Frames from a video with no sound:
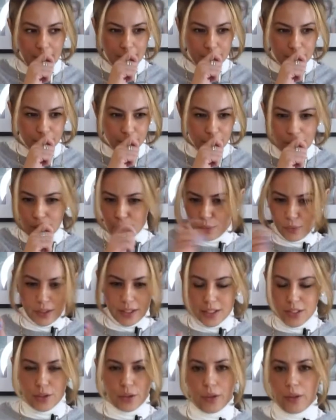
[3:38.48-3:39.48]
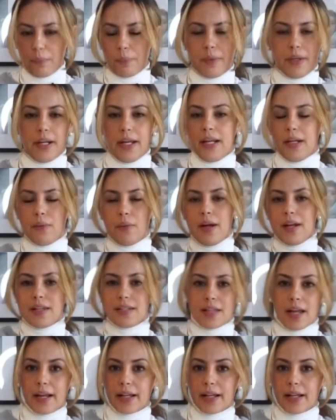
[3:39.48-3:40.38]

I forgot what I took, but anyways,